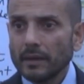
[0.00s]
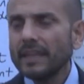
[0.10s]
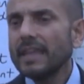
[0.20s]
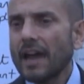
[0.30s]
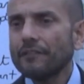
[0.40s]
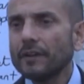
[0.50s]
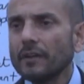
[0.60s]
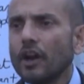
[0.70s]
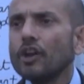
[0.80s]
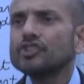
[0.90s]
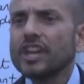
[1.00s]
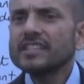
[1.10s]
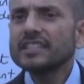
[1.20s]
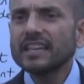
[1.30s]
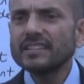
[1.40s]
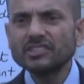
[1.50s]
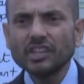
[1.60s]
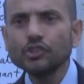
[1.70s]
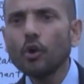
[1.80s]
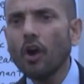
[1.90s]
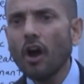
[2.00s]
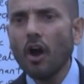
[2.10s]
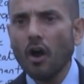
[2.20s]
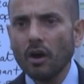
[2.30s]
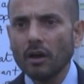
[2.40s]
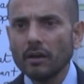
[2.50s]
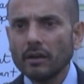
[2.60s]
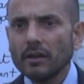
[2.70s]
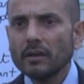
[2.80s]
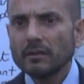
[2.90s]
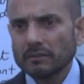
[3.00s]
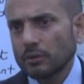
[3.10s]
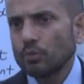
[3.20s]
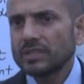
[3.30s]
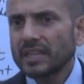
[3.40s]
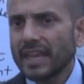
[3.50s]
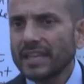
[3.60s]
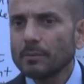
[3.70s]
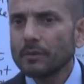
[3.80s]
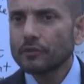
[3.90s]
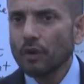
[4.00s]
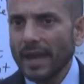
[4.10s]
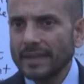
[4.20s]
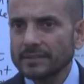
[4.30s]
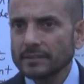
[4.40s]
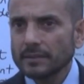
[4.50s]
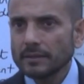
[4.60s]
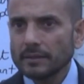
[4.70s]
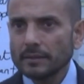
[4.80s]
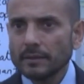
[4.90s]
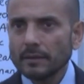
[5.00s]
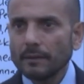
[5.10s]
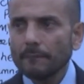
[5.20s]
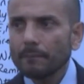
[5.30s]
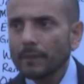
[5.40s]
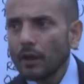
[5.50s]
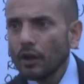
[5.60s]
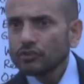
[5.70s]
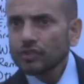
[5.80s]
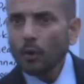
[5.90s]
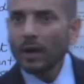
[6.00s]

In heaven. Jesus says it's in your heart, calls it the kingdom of grace. So